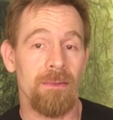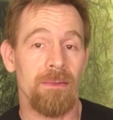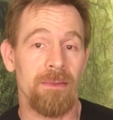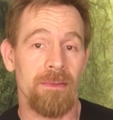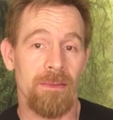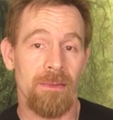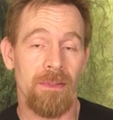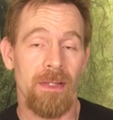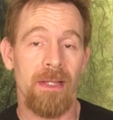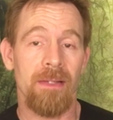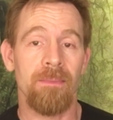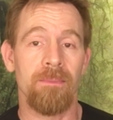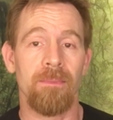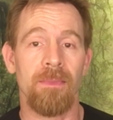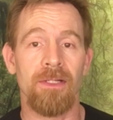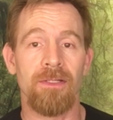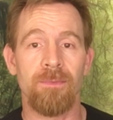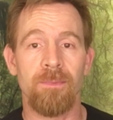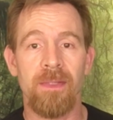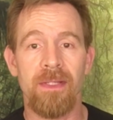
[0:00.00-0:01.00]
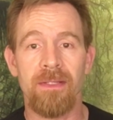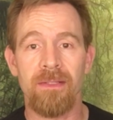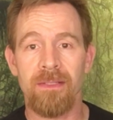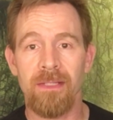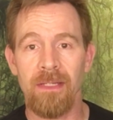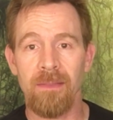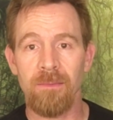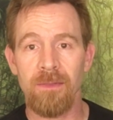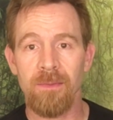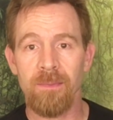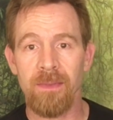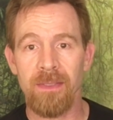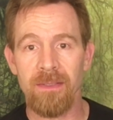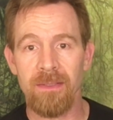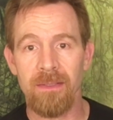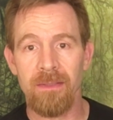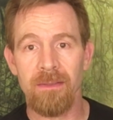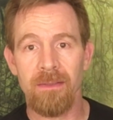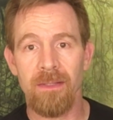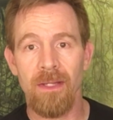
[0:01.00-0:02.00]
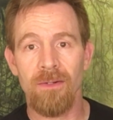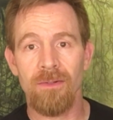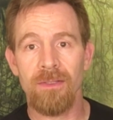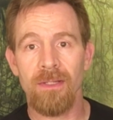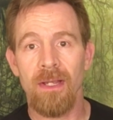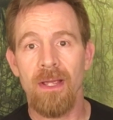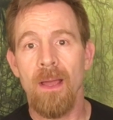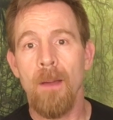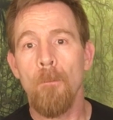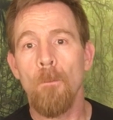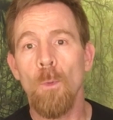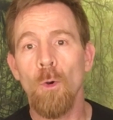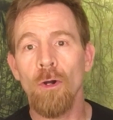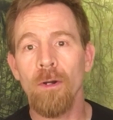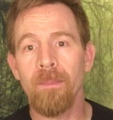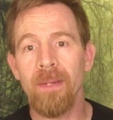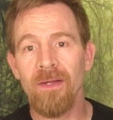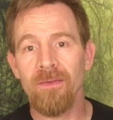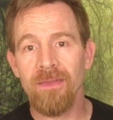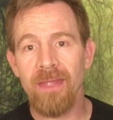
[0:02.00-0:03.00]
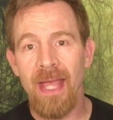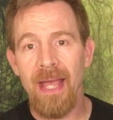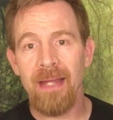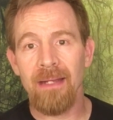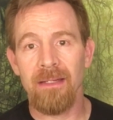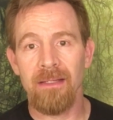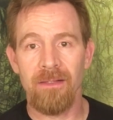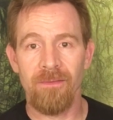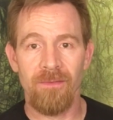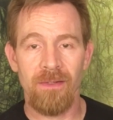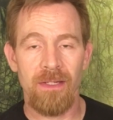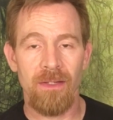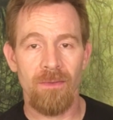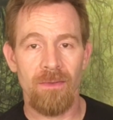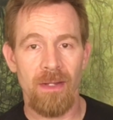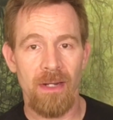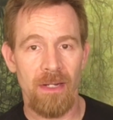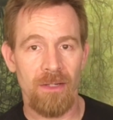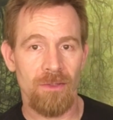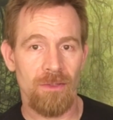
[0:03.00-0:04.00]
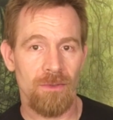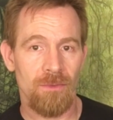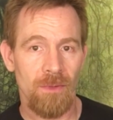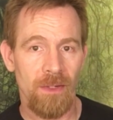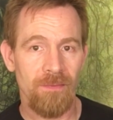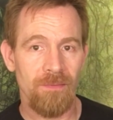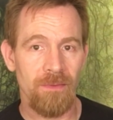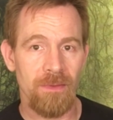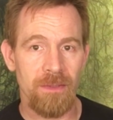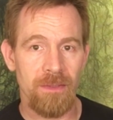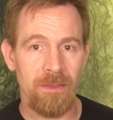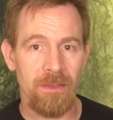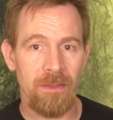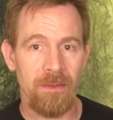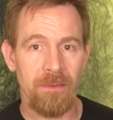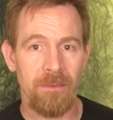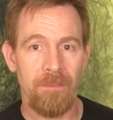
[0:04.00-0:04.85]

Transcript: and so they must be the same species, and there's more about that in the video that I just referenced.